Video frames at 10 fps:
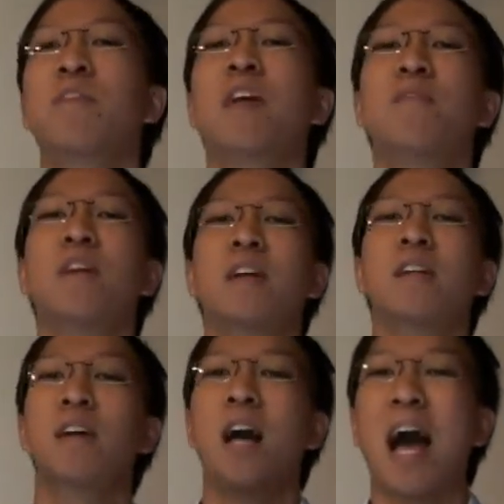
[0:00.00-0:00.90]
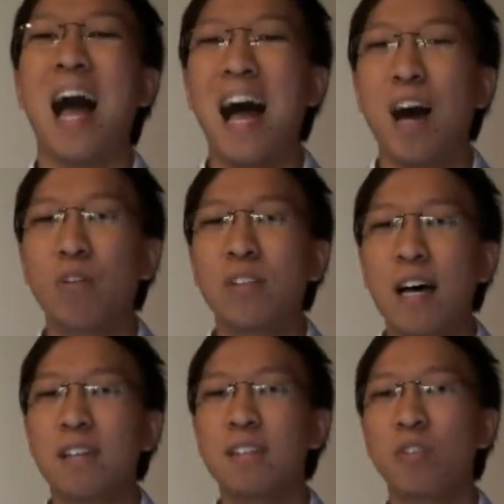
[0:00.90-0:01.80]
Vernon, how
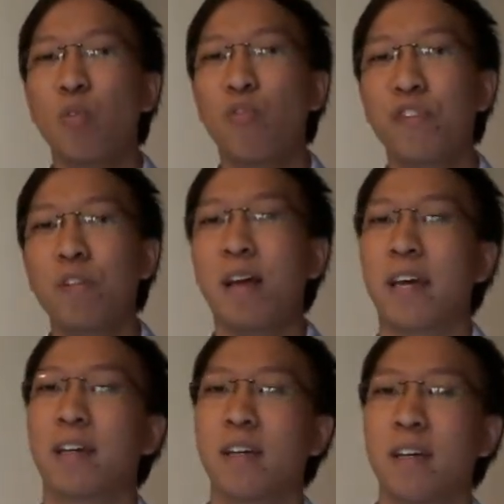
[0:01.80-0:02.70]
does snow feel like?